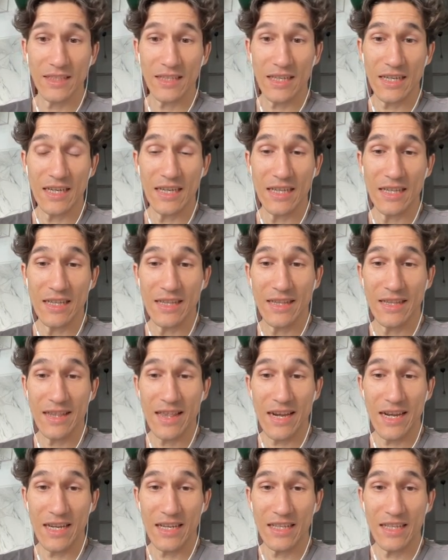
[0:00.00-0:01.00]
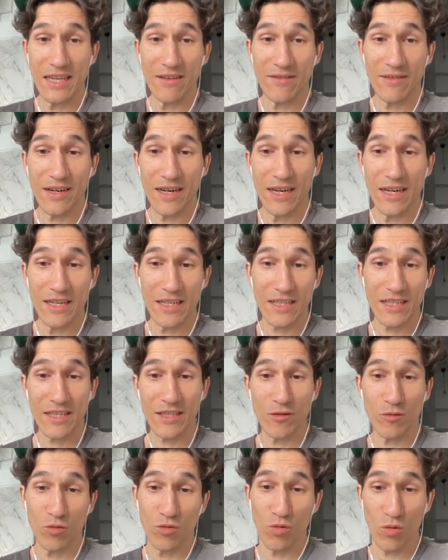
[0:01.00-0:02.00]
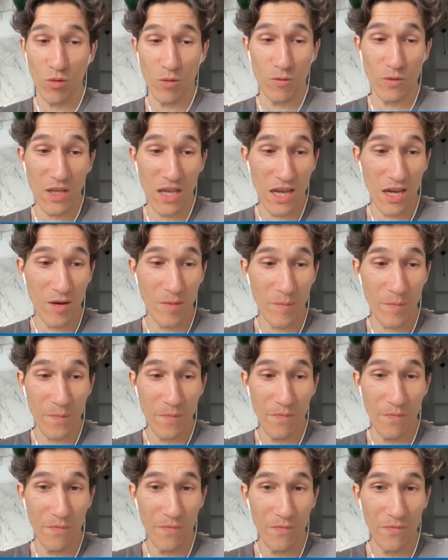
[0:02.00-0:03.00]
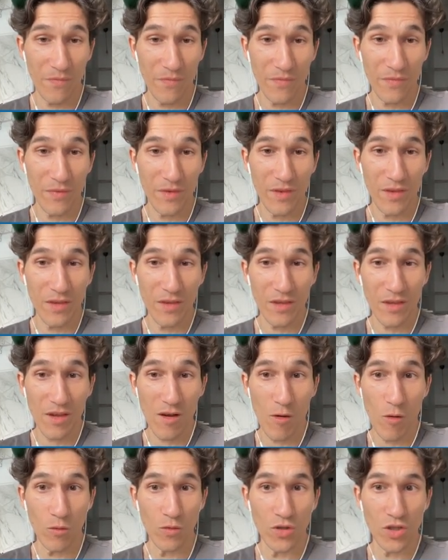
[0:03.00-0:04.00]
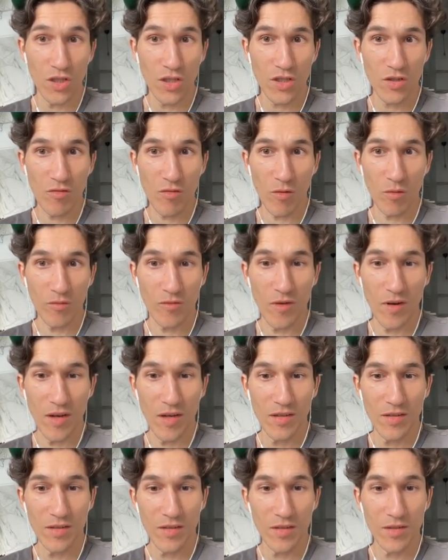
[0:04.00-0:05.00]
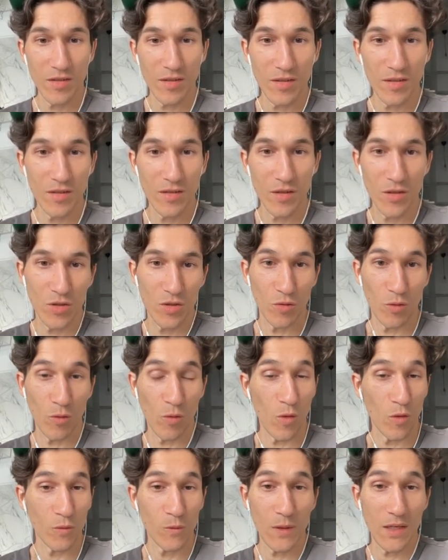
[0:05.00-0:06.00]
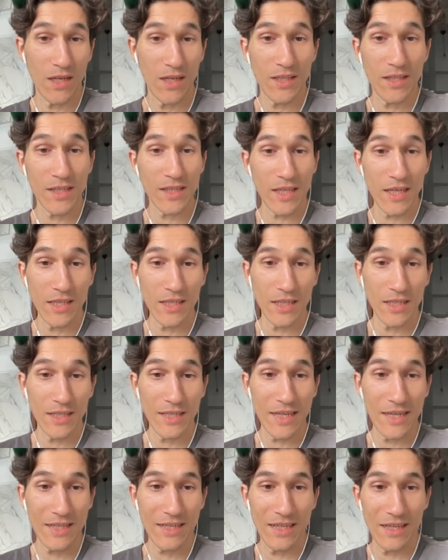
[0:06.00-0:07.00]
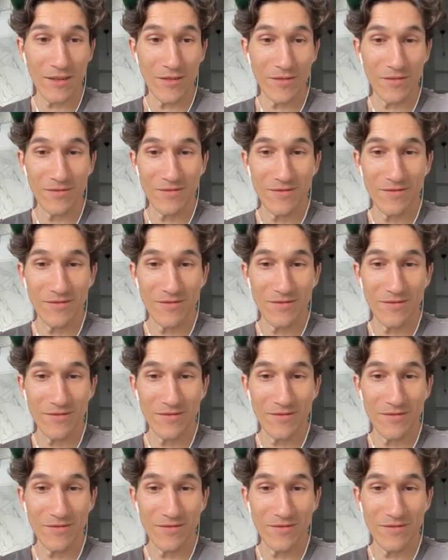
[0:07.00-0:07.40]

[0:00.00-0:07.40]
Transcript: And 3 dev cards. So, 2 of them. Oh, and 6 rolls, right? So all we need is 9 and 10 now.